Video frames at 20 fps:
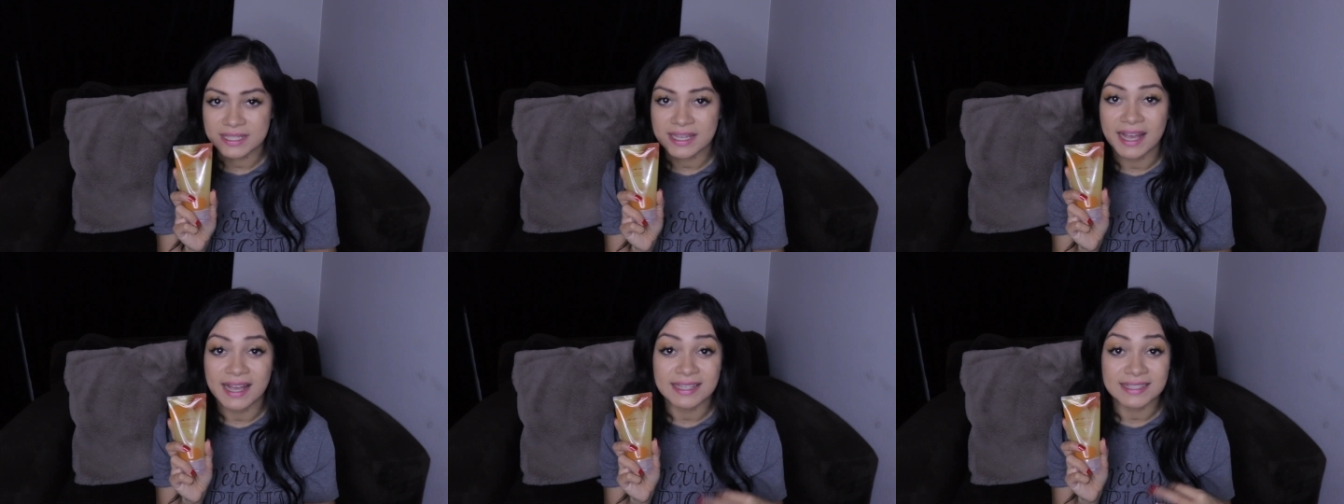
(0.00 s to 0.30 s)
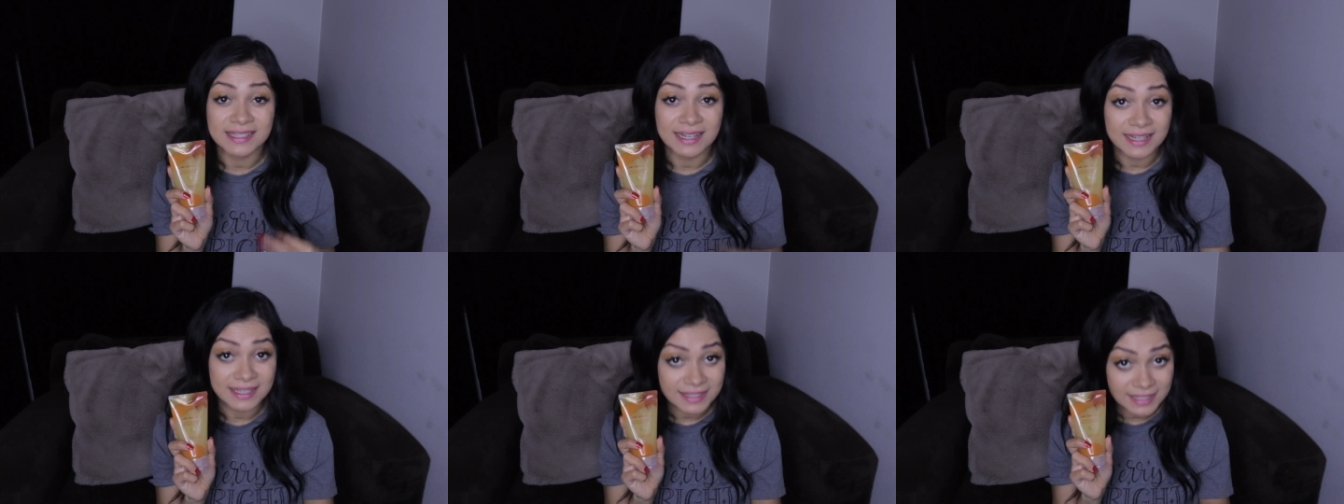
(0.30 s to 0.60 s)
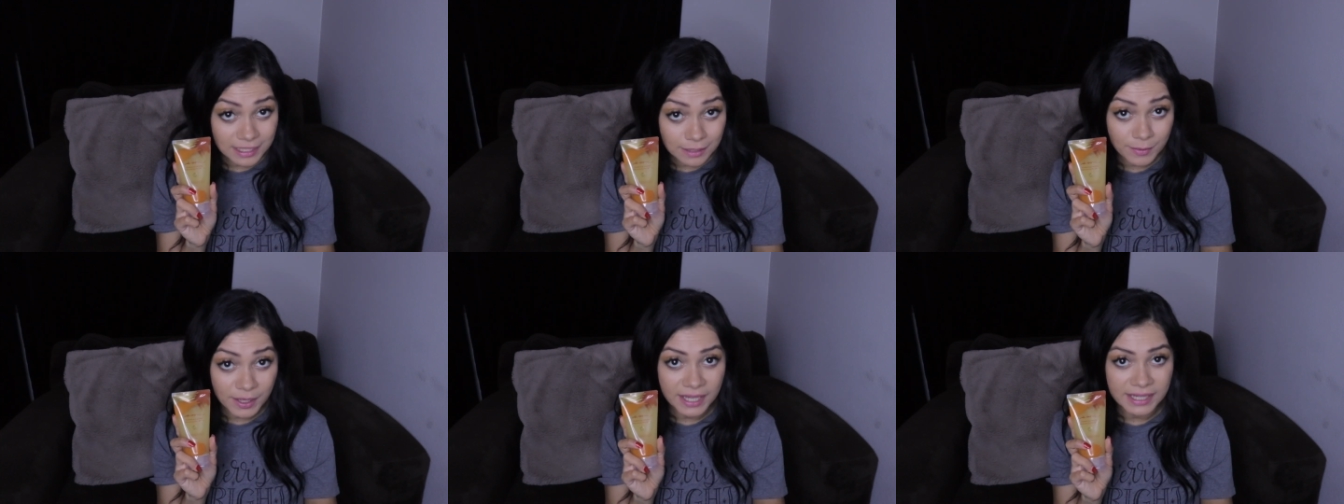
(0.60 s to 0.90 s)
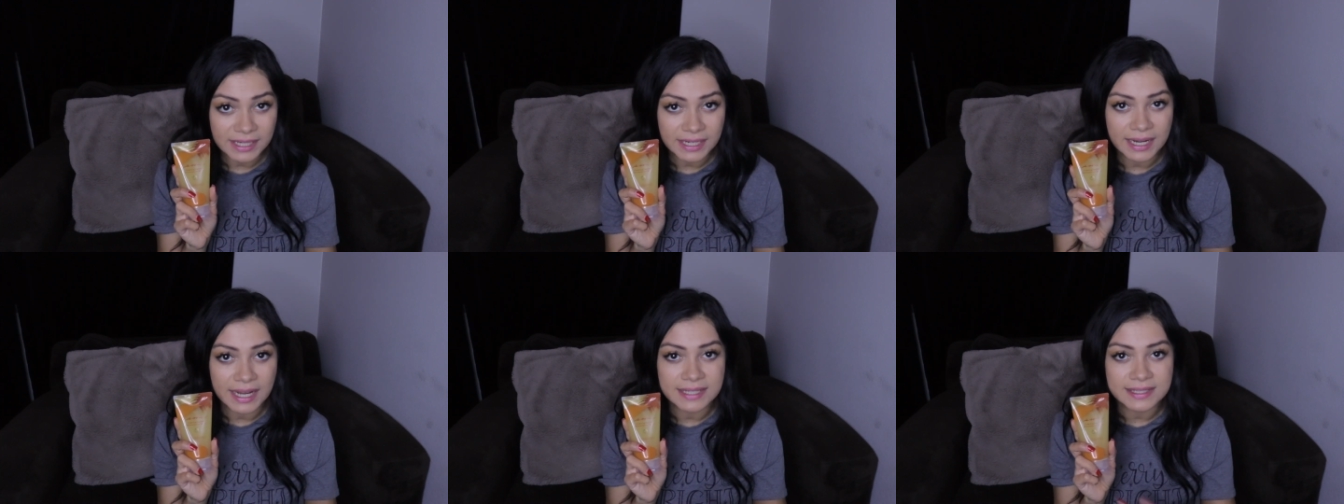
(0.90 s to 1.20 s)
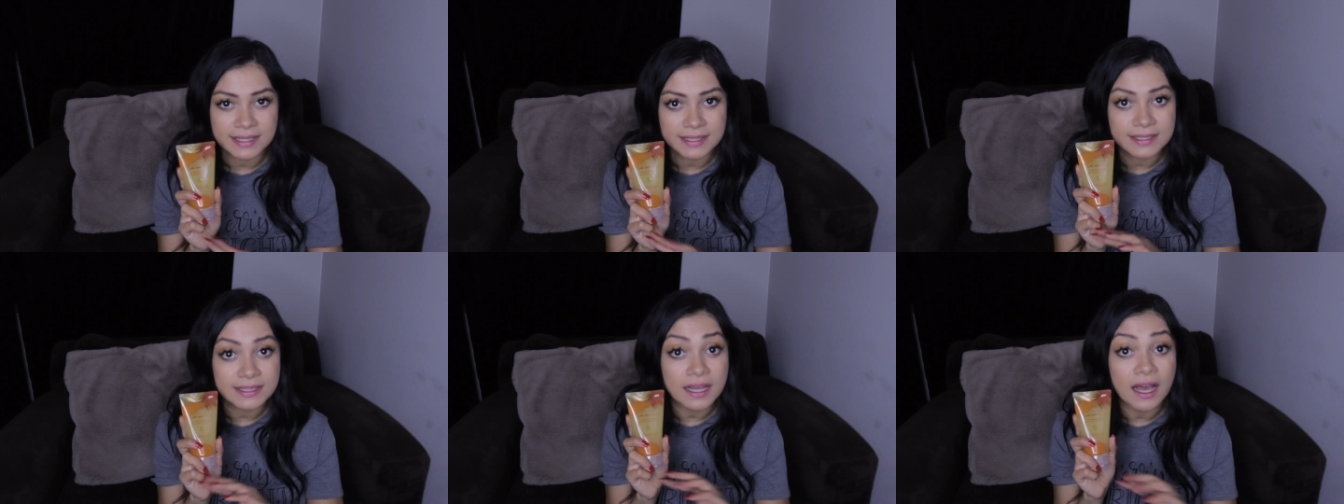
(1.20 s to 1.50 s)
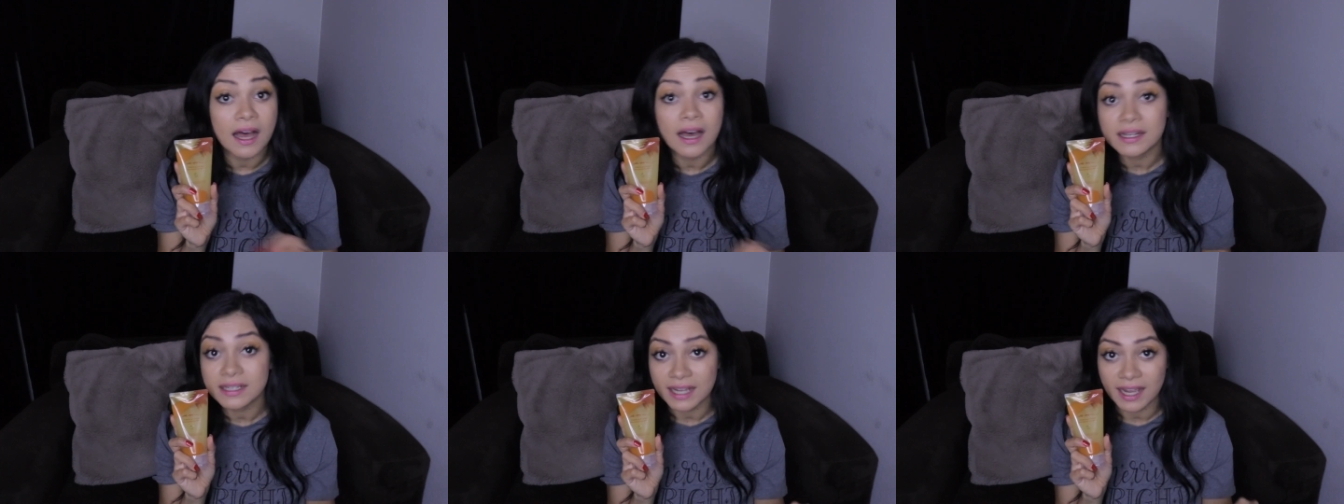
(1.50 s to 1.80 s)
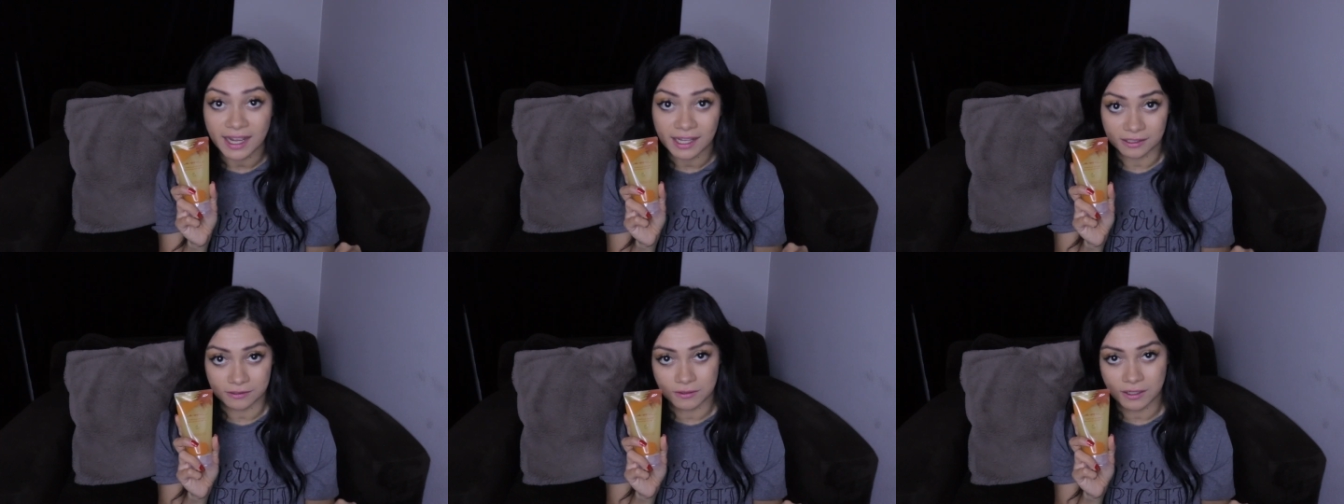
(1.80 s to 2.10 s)
It has niacinamide, it has a ton of
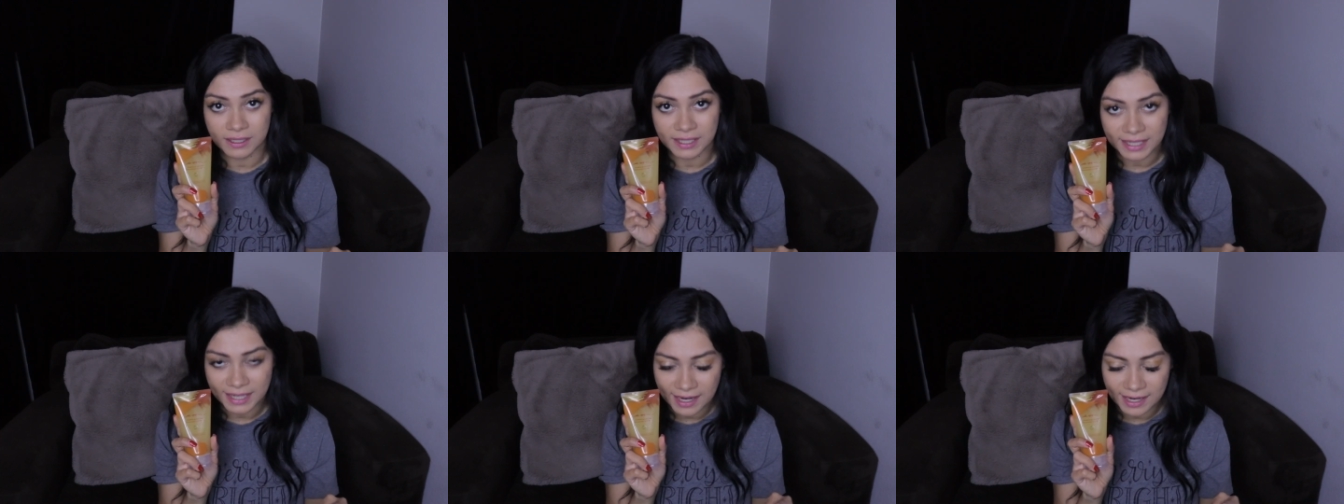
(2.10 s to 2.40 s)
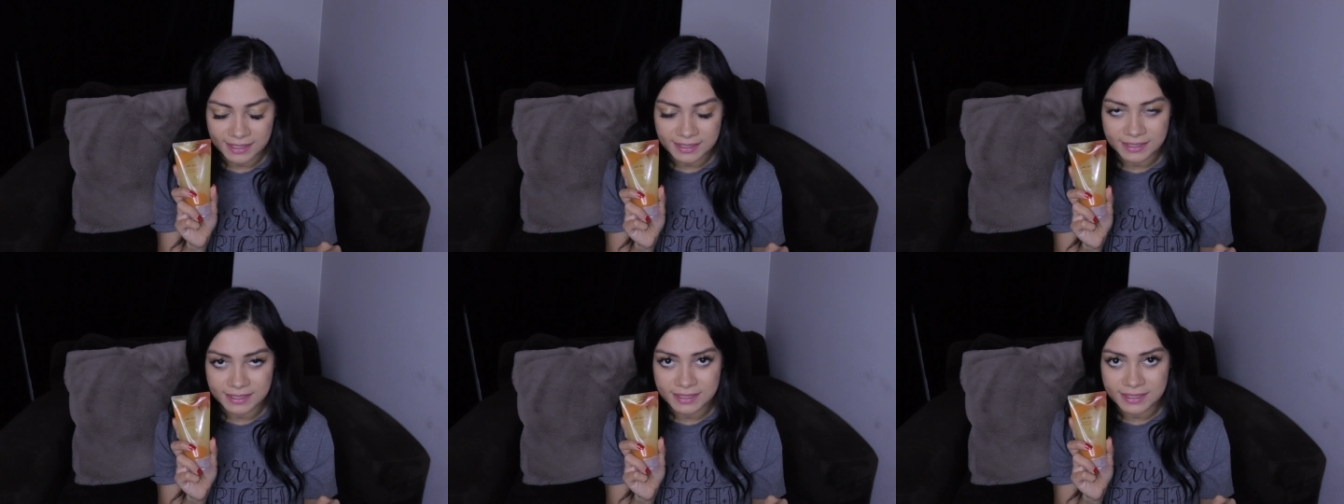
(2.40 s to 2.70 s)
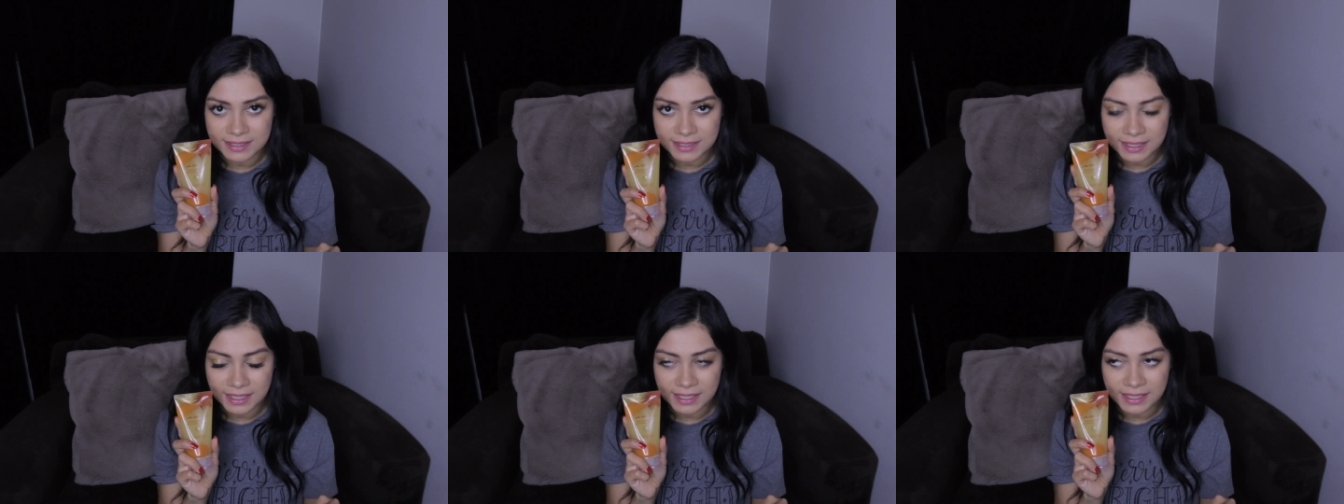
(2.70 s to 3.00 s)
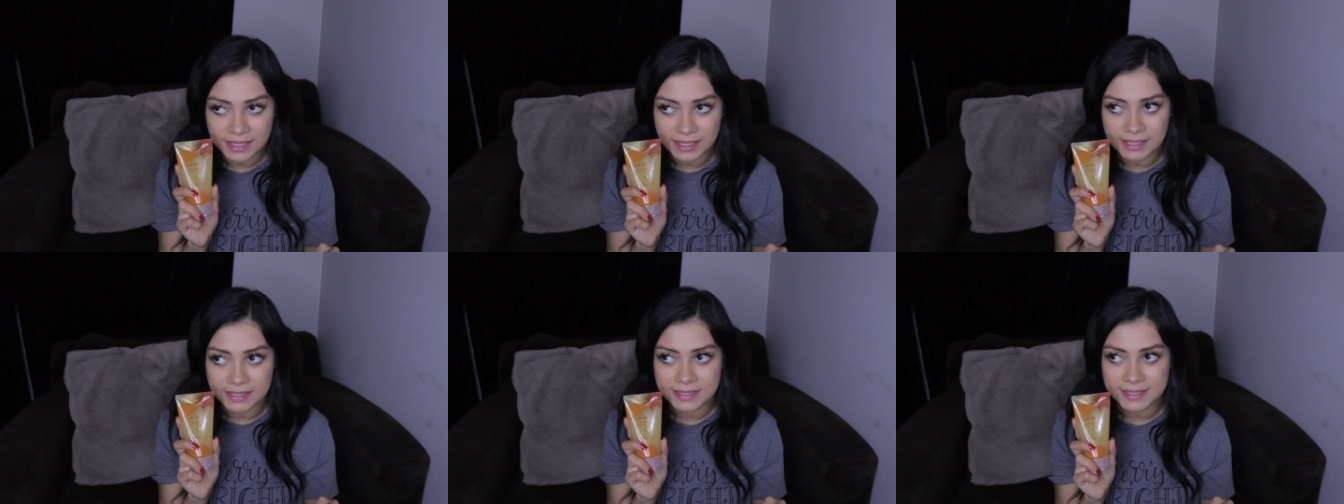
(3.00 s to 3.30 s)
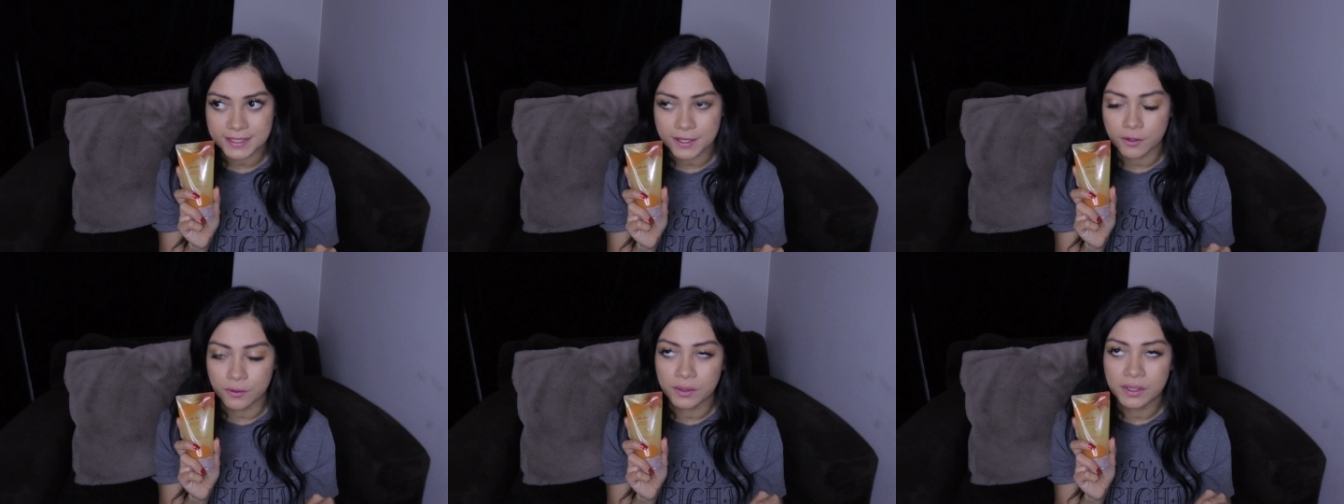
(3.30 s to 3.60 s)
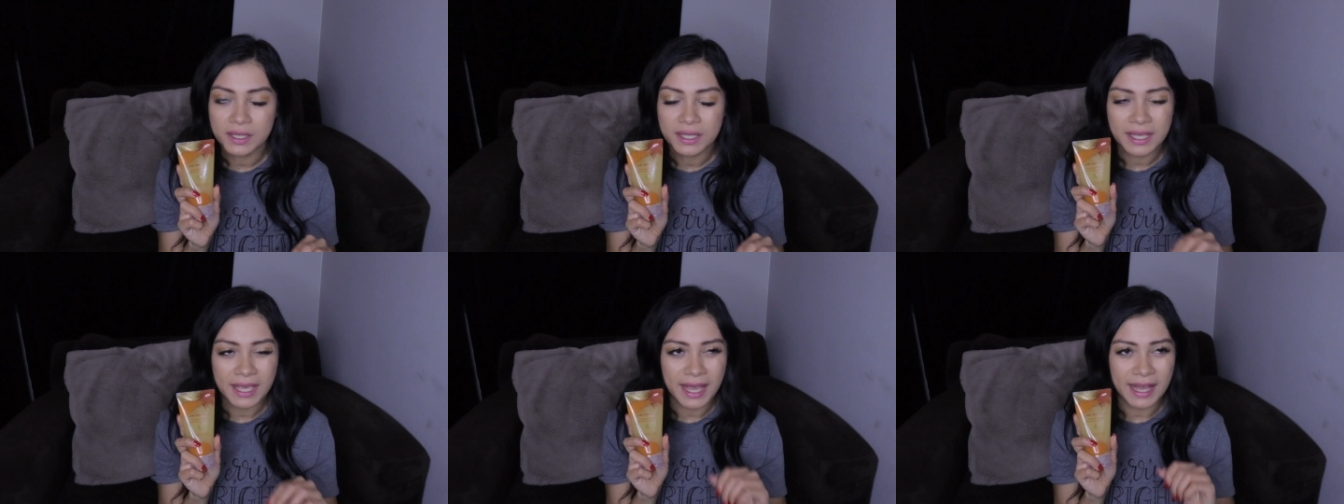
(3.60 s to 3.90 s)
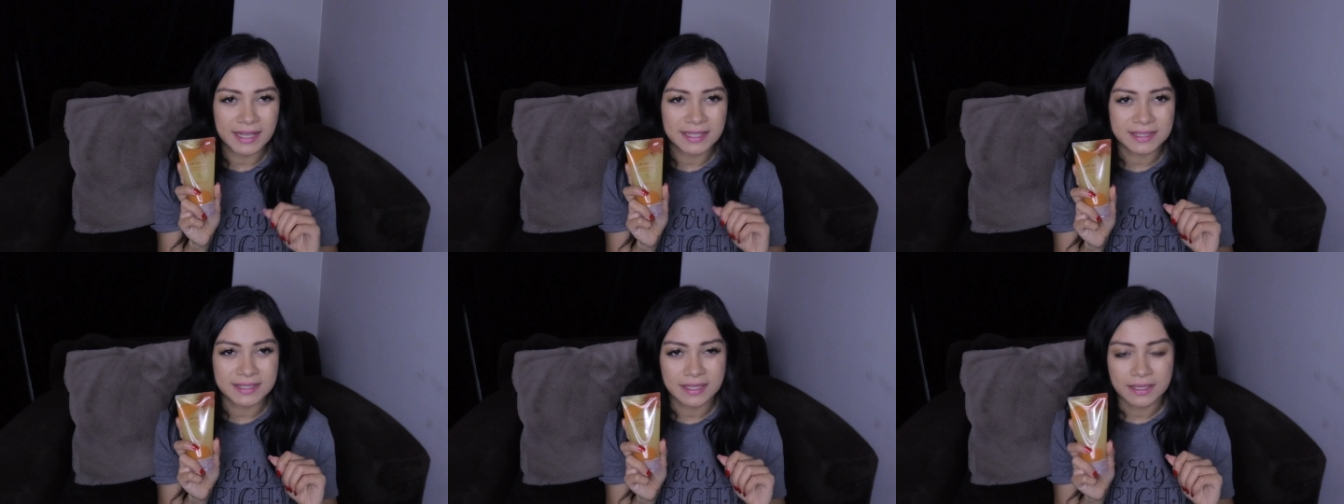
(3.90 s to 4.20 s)
hyaluronic acids in it, so it
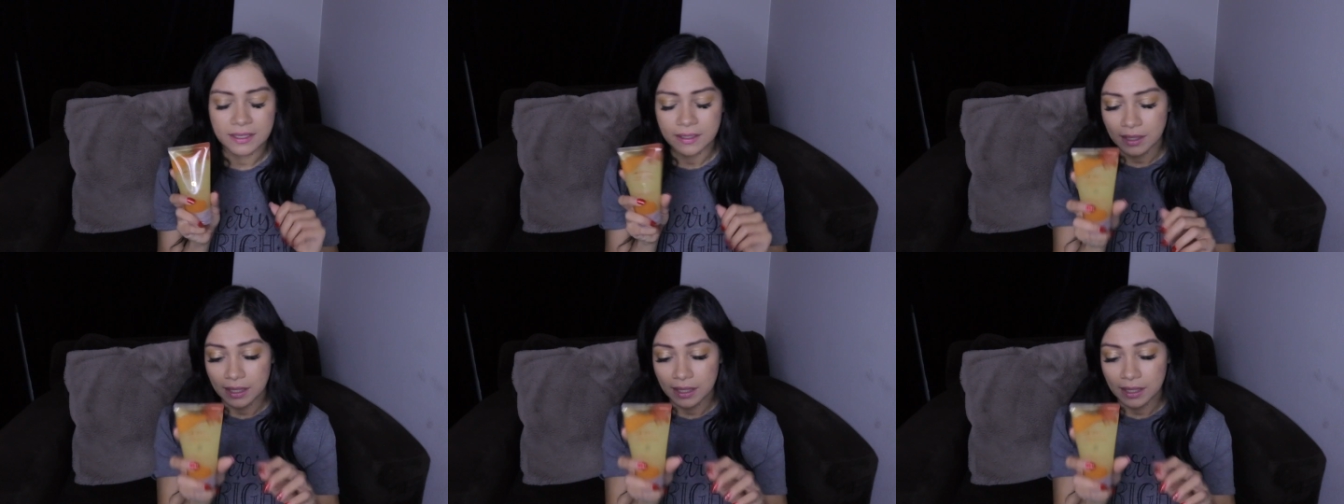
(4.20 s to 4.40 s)
has,